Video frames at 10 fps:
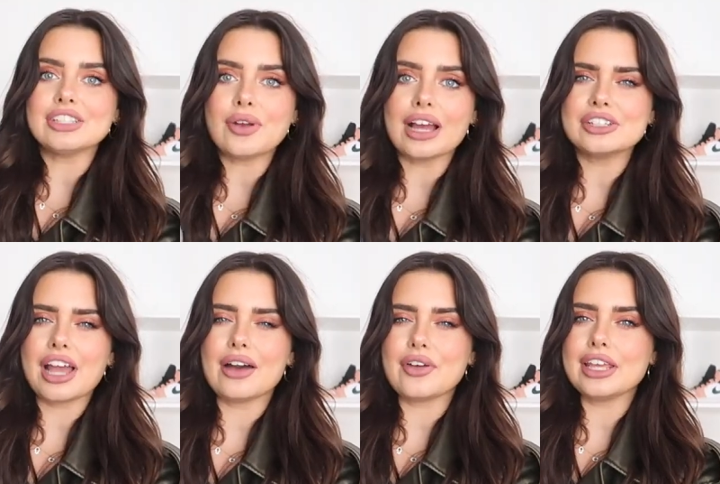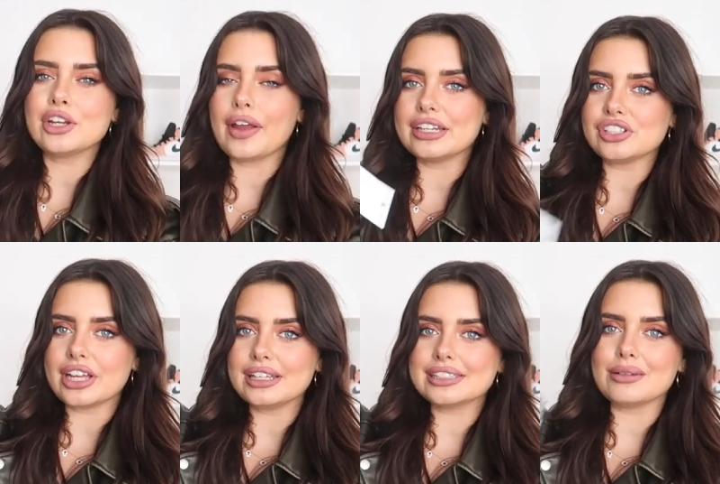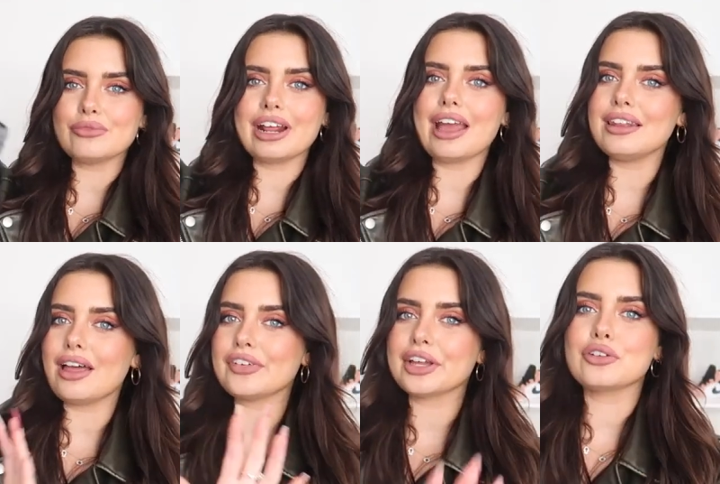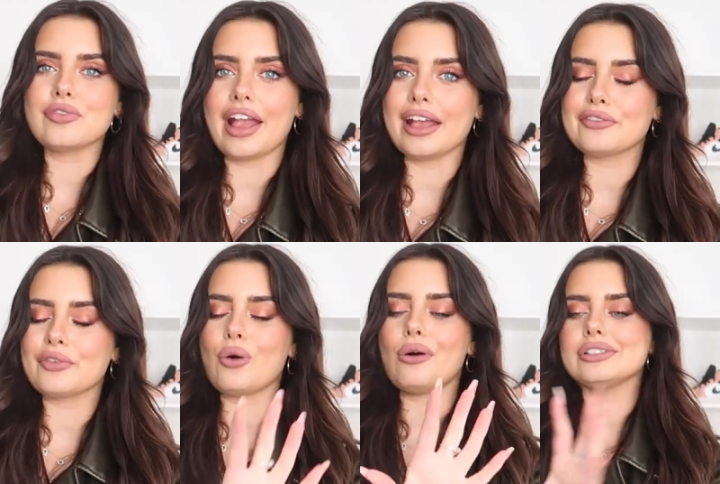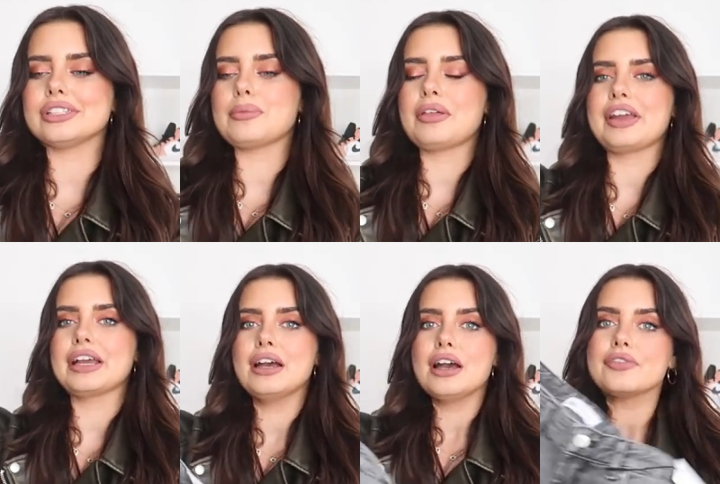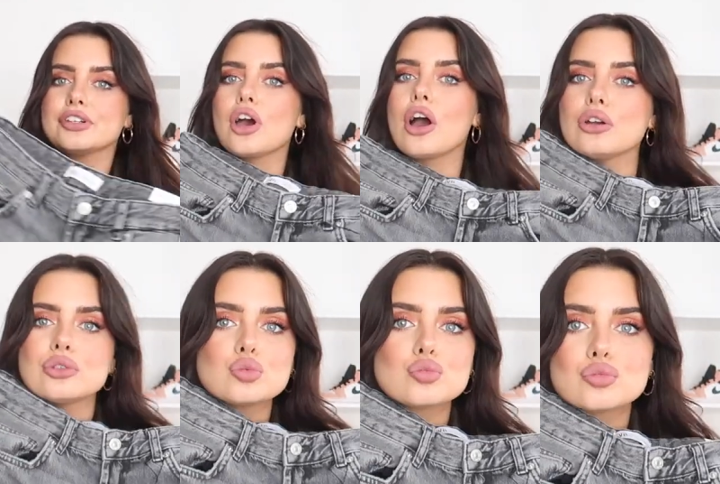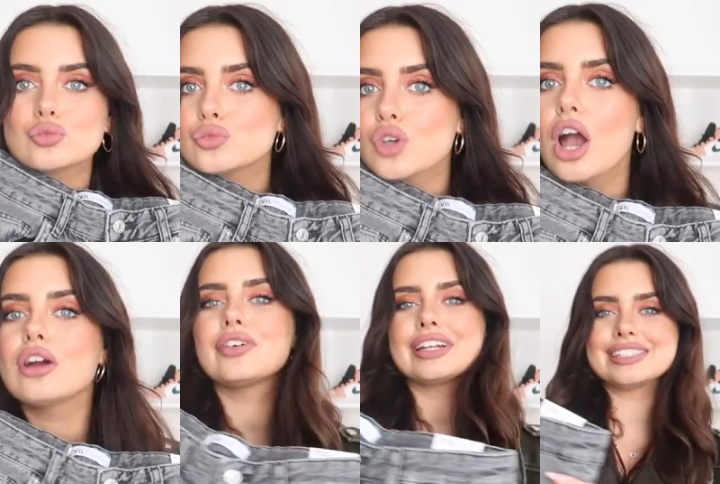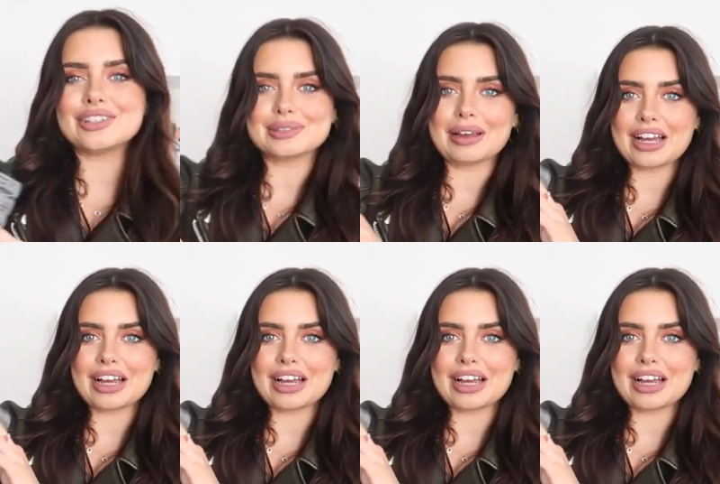I don't actually have any grey jeans and I'm really loving grey for autumn. I think the tone really suits